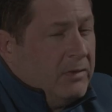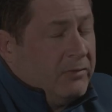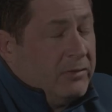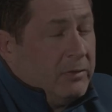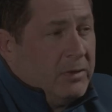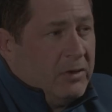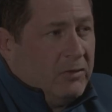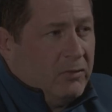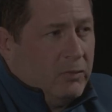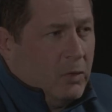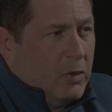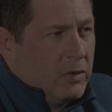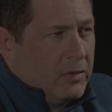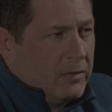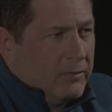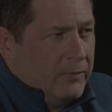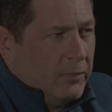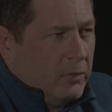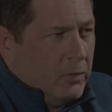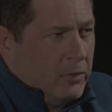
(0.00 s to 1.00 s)
If somebody's
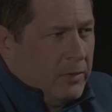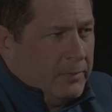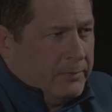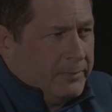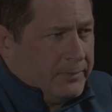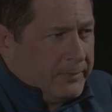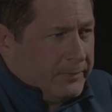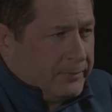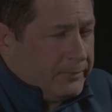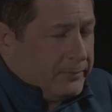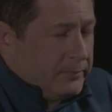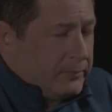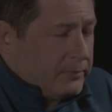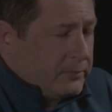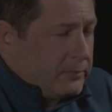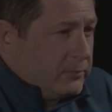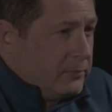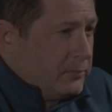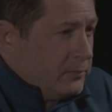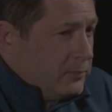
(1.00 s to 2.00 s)
working for them,
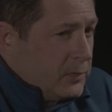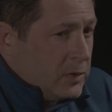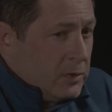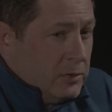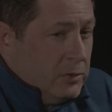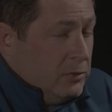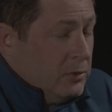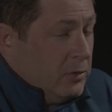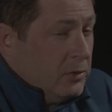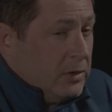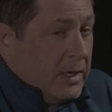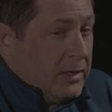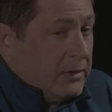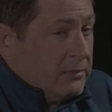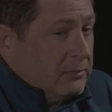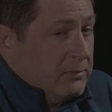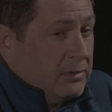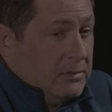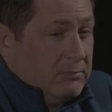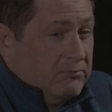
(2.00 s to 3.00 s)
you know,
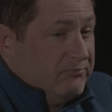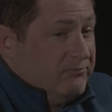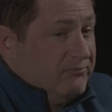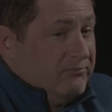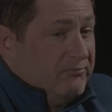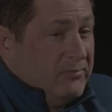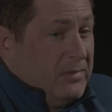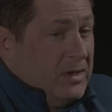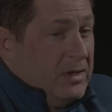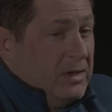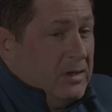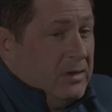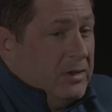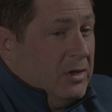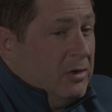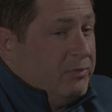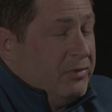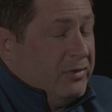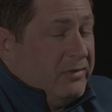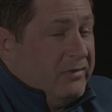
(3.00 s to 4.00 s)
like,
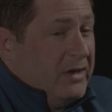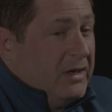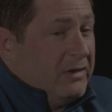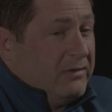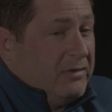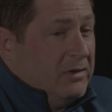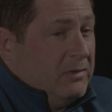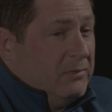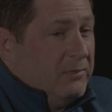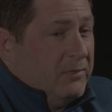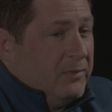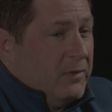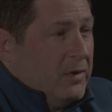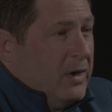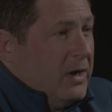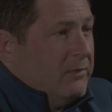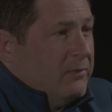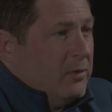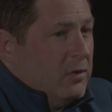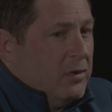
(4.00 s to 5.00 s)
they'll protect him
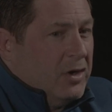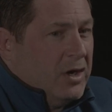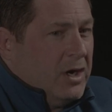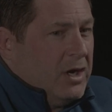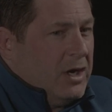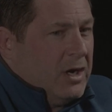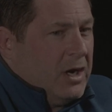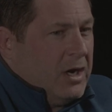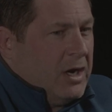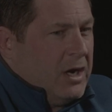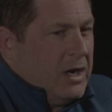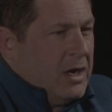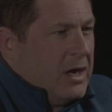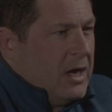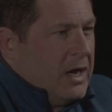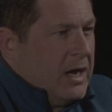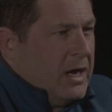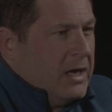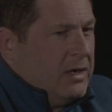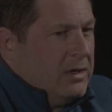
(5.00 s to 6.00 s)
forever and, and,
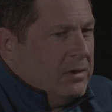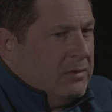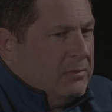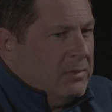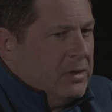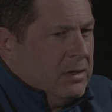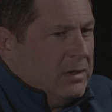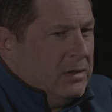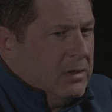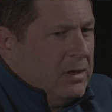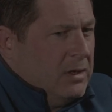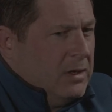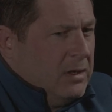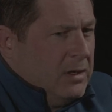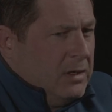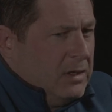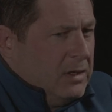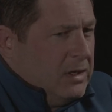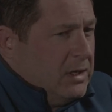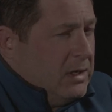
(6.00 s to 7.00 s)
and hide him and
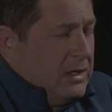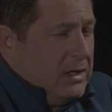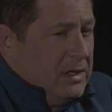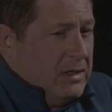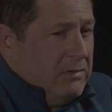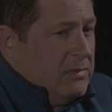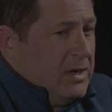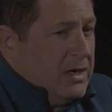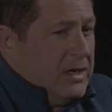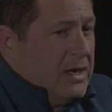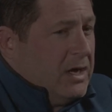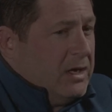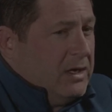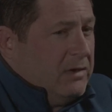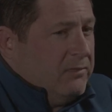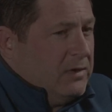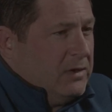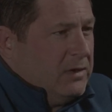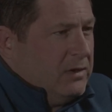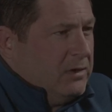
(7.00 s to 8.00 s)
he might
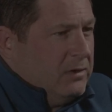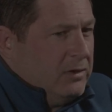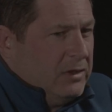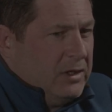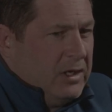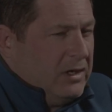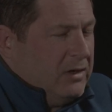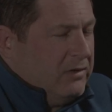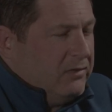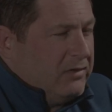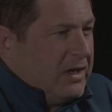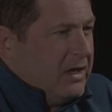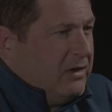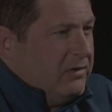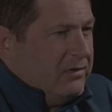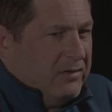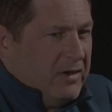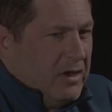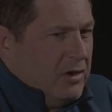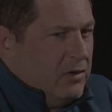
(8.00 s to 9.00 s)
not even get his
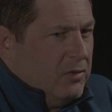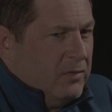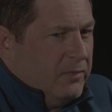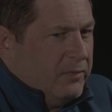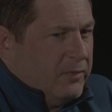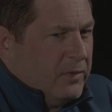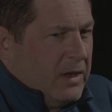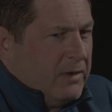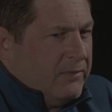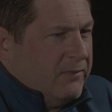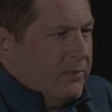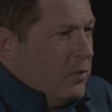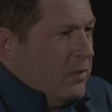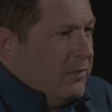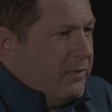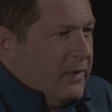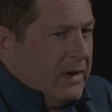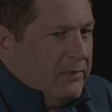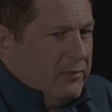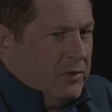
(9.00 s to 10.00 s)
case settled for like
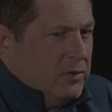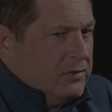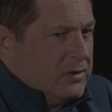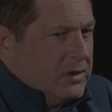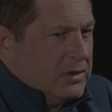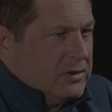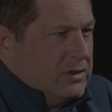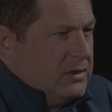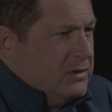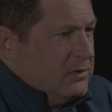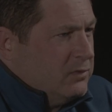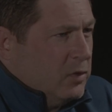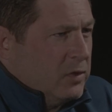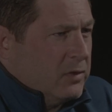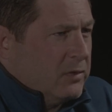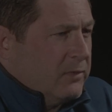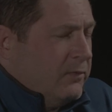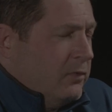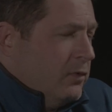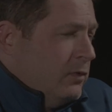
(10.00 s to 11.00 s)
four or five years because he's
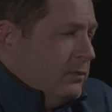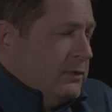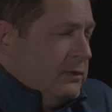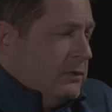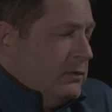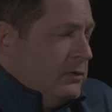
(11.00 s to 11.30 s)
working for him.